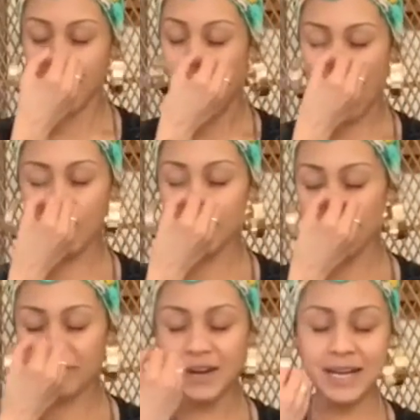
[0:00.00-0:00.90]
out
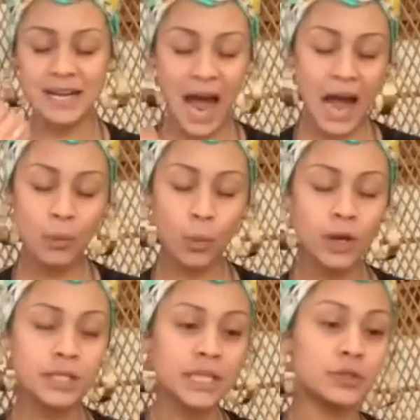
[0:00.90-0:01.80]
of not
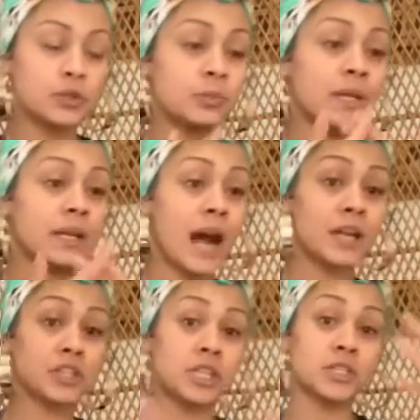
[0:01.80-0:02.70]
wanting to be
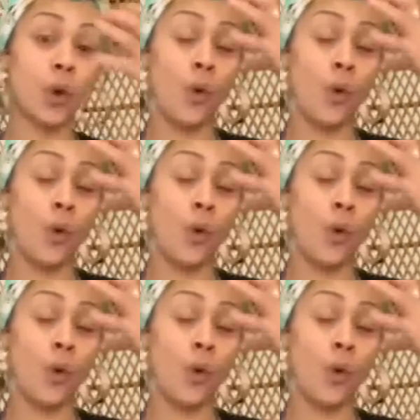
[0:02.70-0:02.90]
conscious,